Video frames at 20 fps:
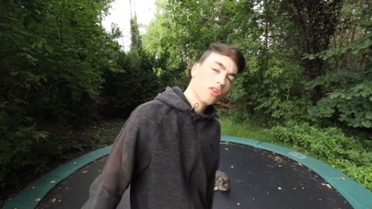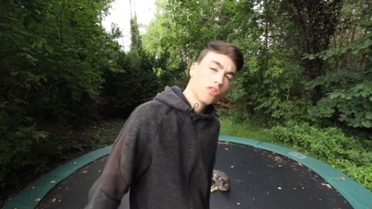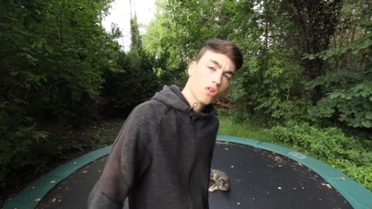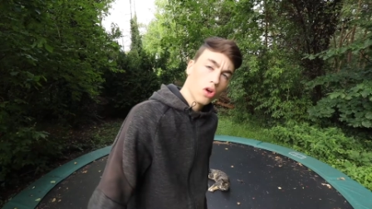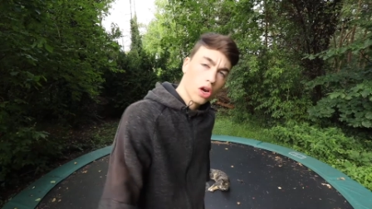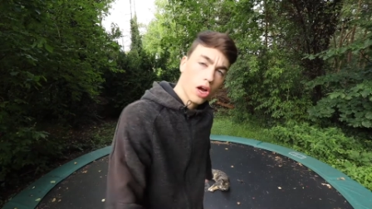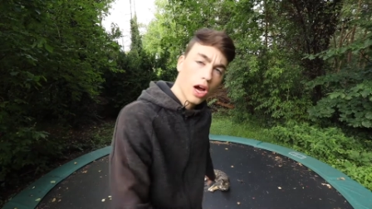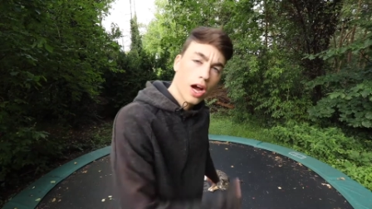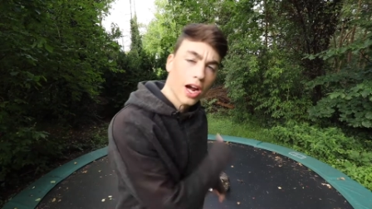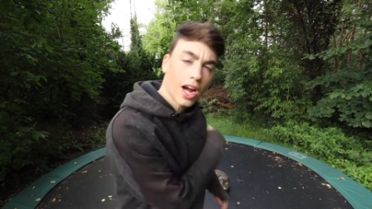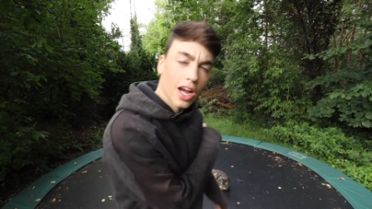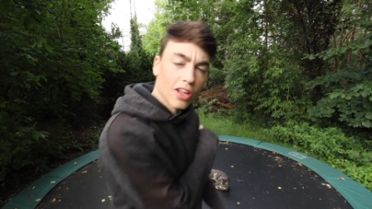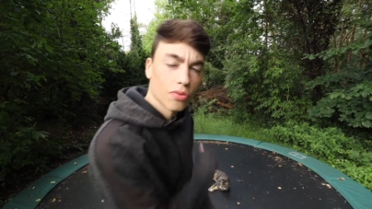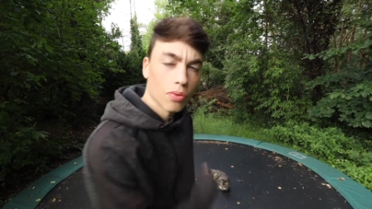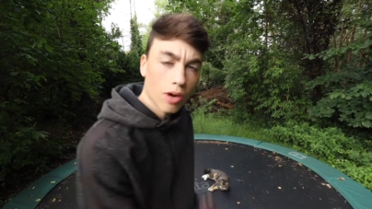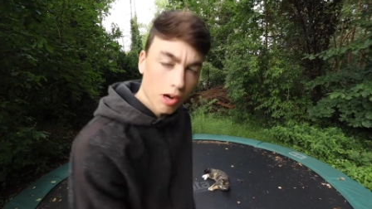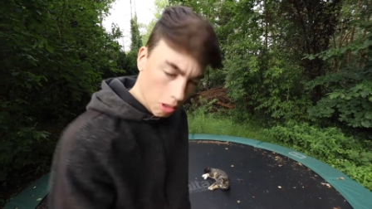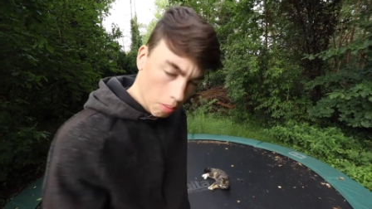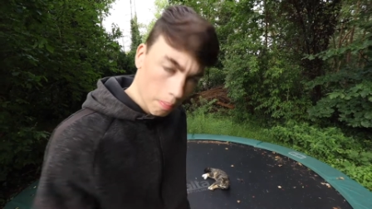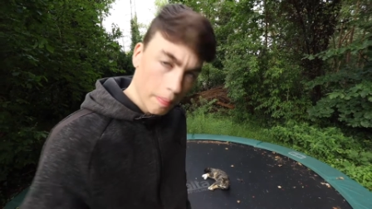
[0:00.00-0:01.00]
is going on, guys?
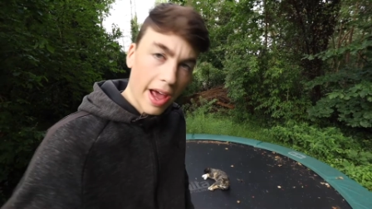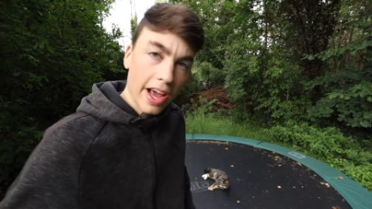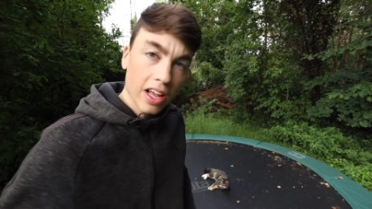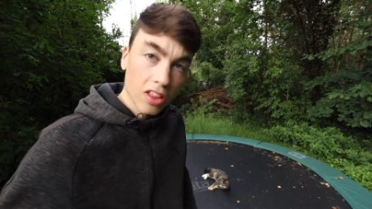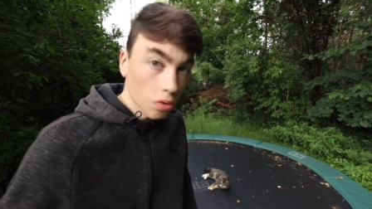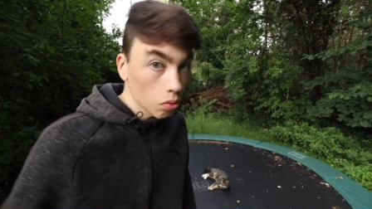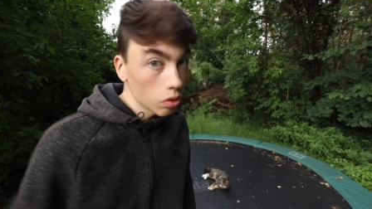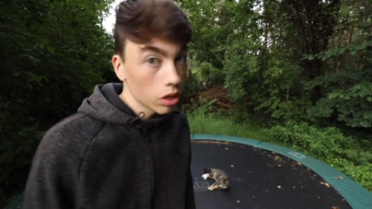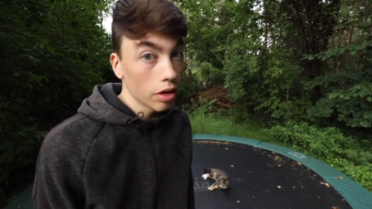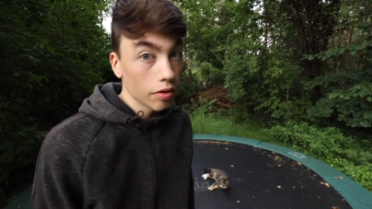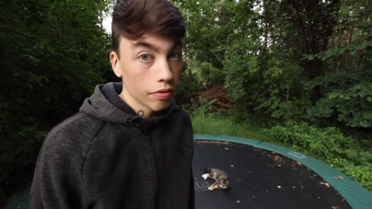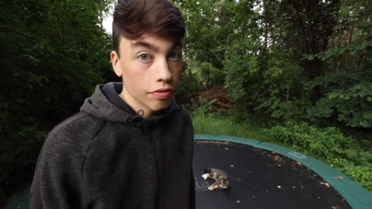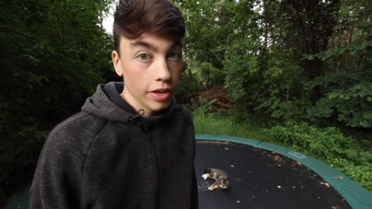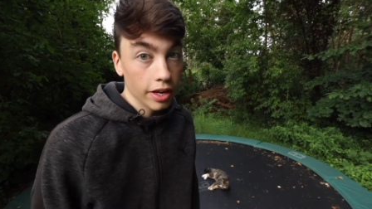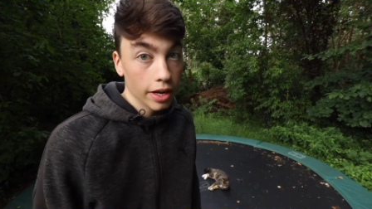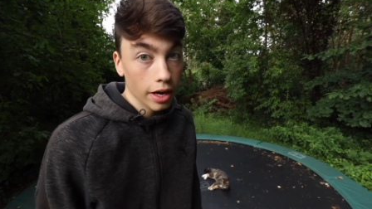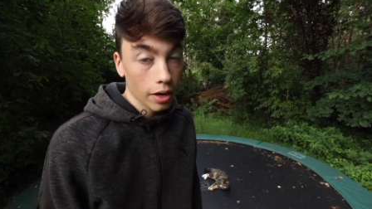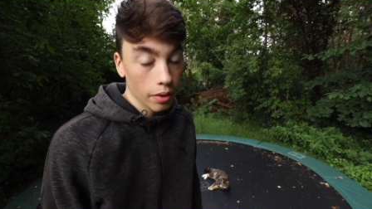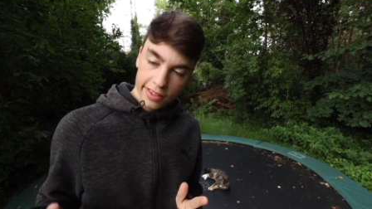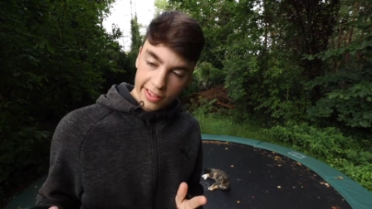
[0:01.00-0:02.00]
Welcome back to another
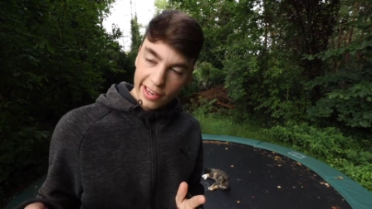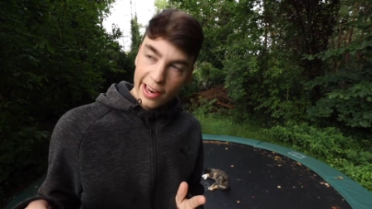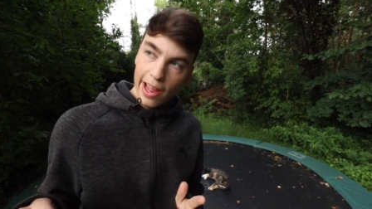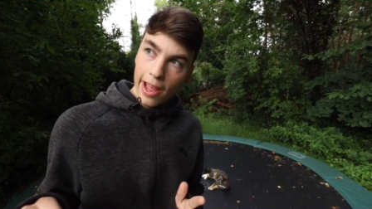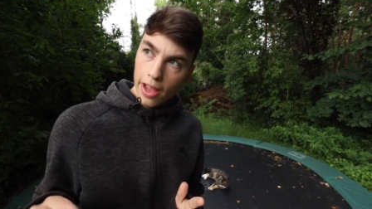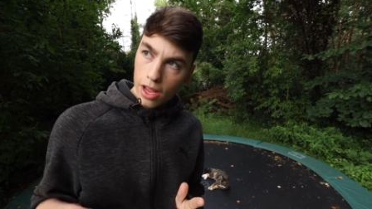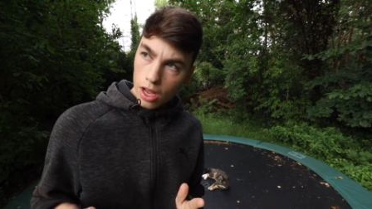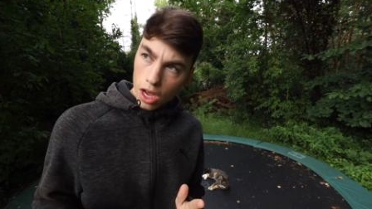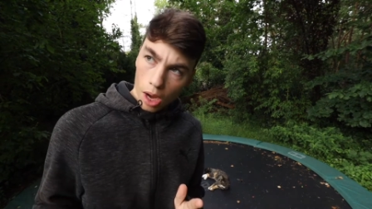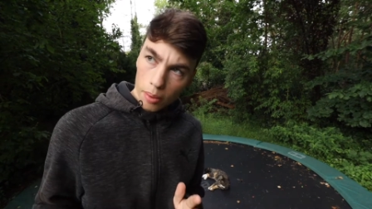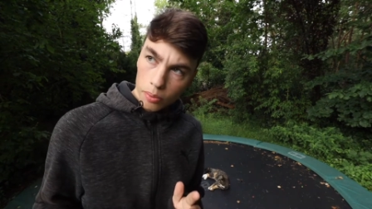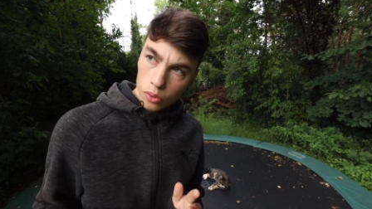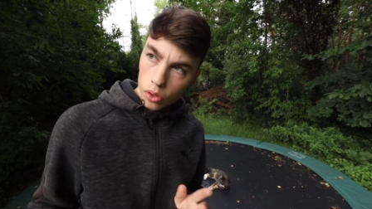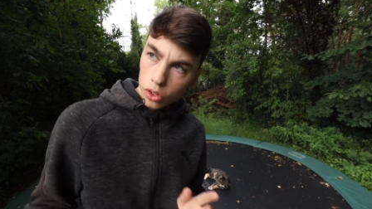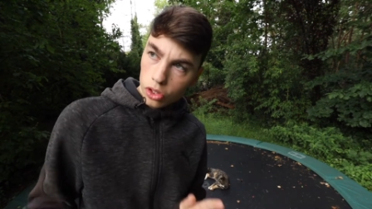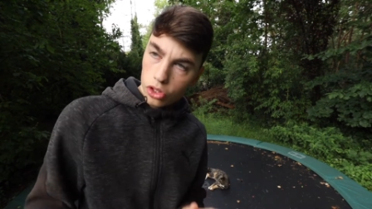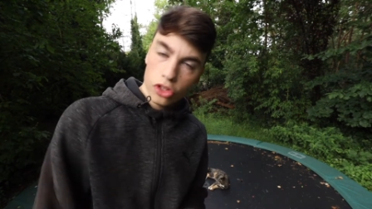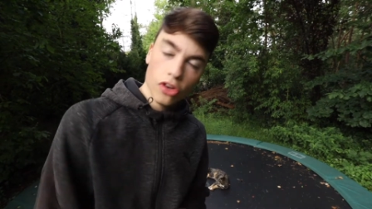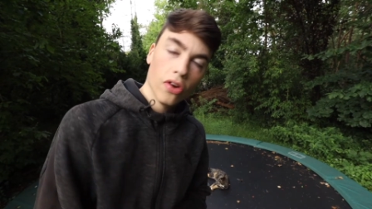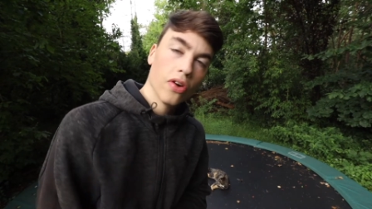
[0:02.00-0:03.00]
video. Today I'm
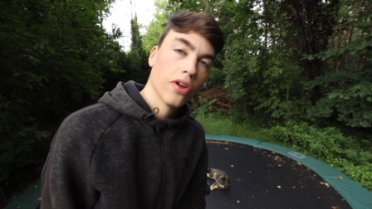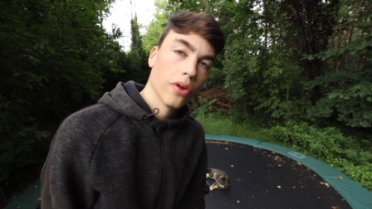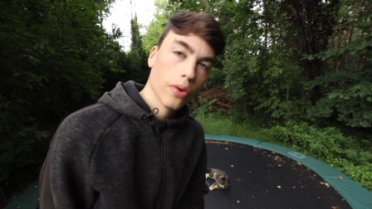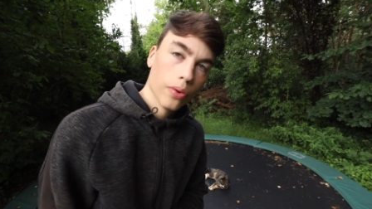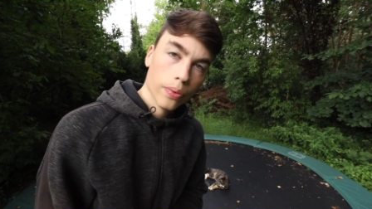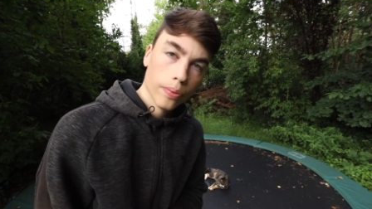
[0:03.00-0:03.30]
gonna show you